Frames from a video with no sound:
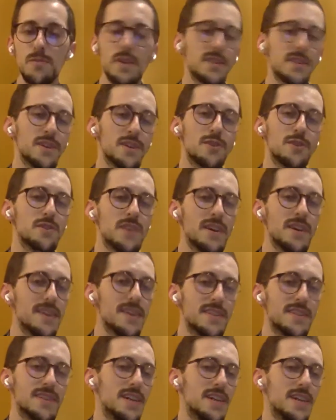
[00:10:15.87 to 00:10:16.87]
basically, you're
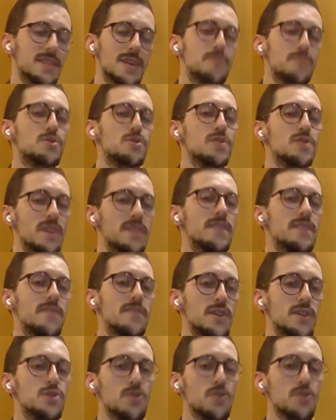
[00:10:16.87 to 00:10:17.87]
saying it's up to the
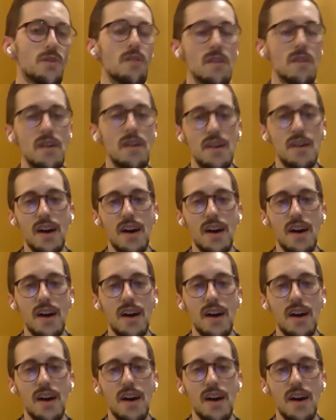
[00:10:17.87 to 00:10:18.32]
individual.